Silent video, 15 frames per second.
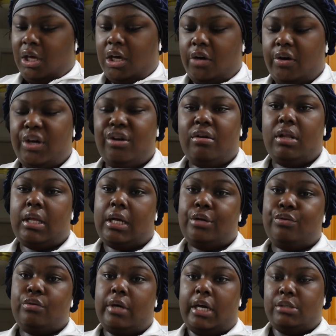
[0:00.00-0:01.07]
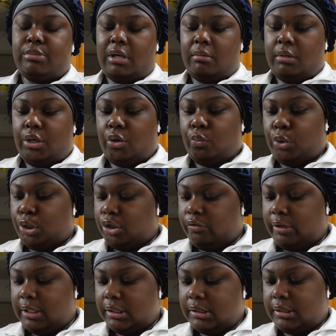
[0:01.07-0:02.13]
Oh, I know a lot of you guys probably are
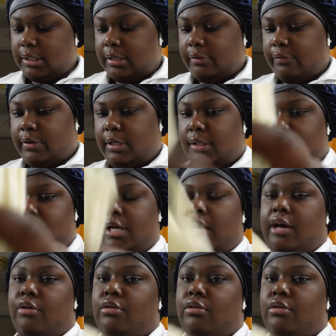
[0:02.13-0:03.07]
wondering and stuff because I